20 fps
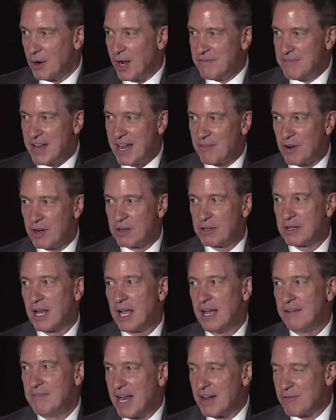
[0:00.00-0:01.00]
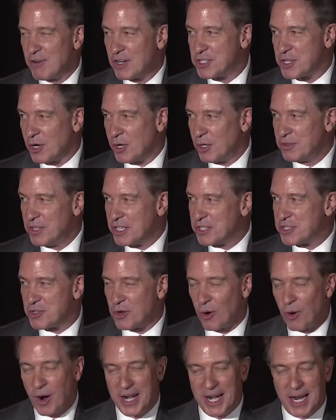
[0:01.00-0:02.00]
You know, I've never told
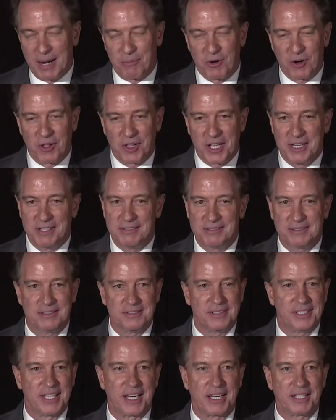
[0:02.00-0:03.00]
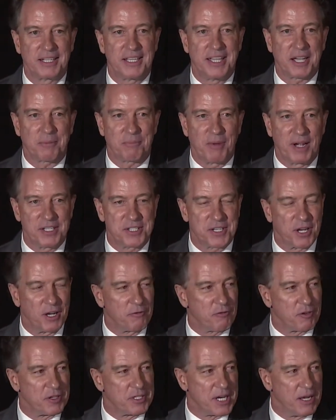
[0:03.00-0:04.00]
this story, and I'm really going to kick
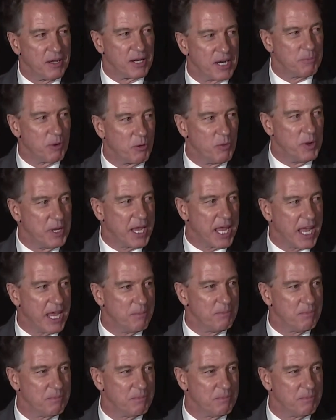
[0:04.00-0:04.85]
myself for telling it, but we